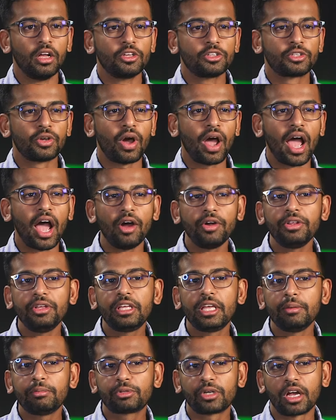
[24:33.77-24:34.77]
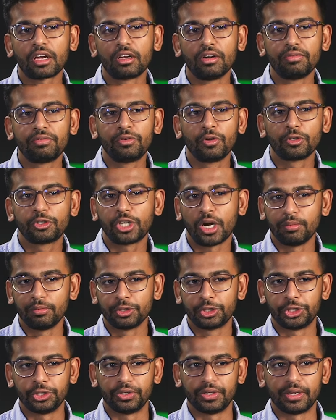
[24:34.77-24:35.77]
So how do you keep track of your
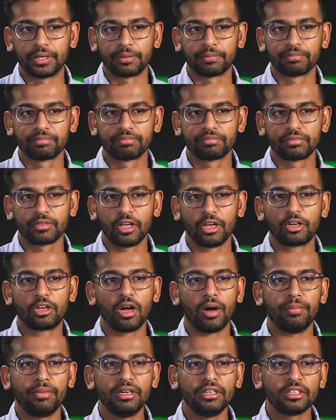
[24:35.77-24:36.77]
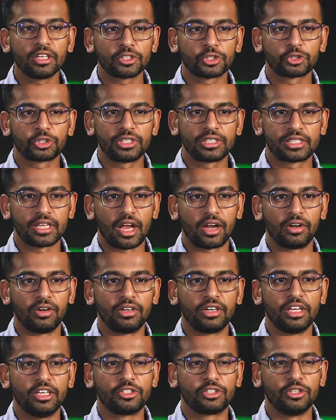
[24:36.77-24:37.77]
troubleshooting? A common industry
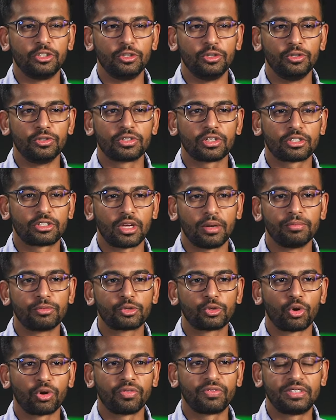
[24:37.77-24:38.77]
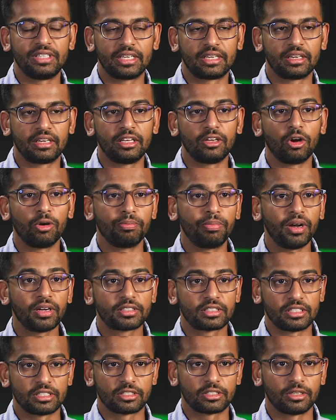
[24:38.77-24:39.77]
standard is to use some sort of ticketing or bug
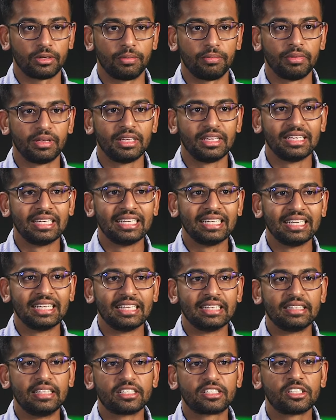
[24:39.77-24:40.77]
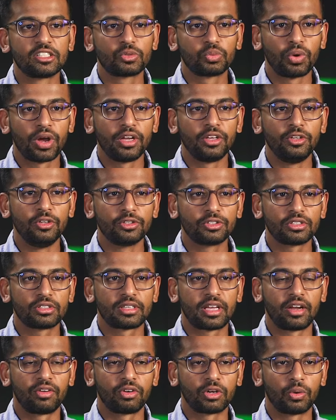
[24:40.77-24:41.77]
system. This is where users
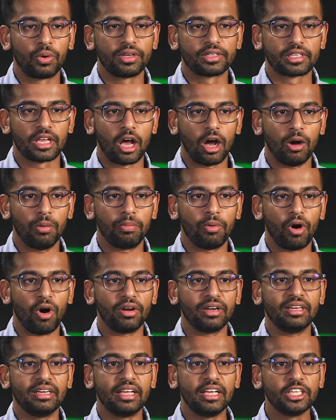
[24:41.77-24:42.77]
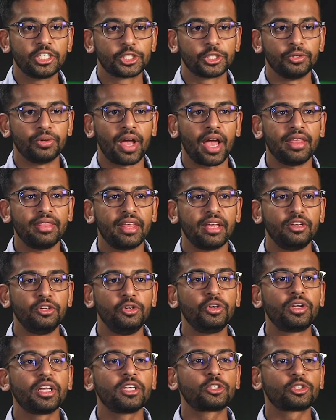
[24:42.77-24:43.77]
can request help on an issue and then
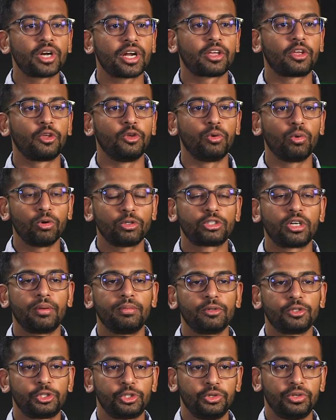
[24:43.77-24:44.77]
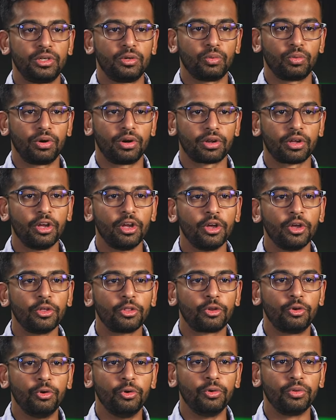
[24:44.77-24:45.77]
you can track your troubleshooting work
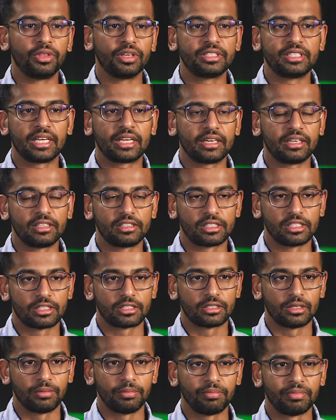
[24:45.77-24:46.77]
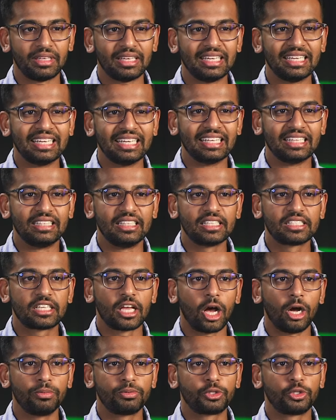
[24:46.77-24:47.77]
through the ticketing system. This
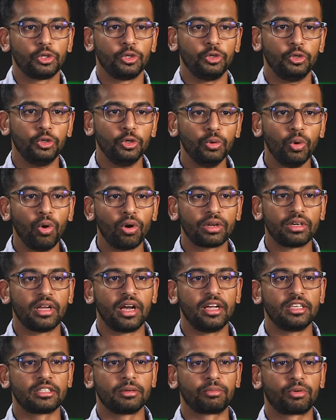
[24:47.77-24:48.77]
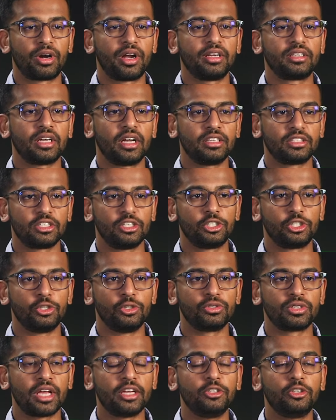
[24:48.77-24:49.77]
helps you organize and prioritize
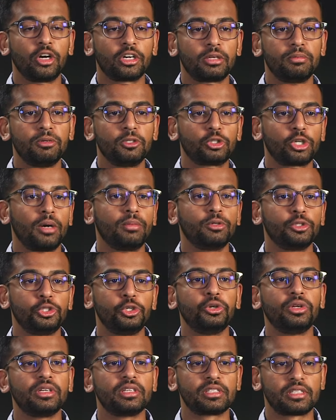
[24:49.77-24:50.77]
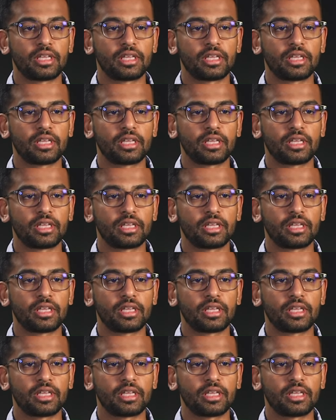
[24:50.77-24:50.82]
issues and document troubleshooting